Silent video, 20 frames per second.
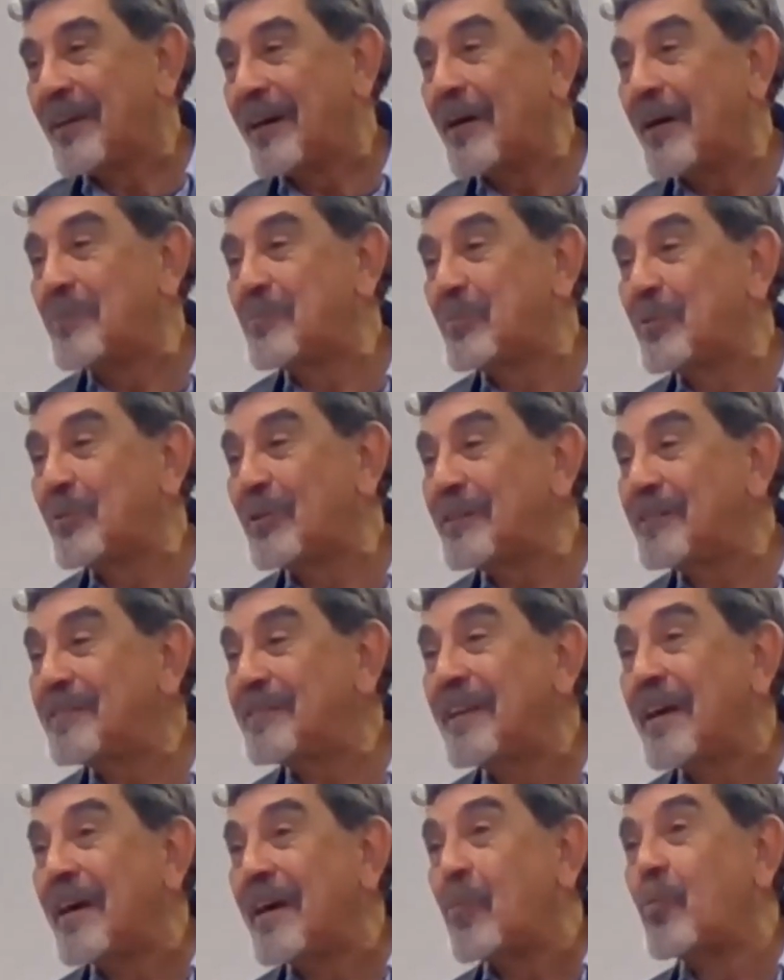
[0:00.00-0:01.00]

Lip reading: employees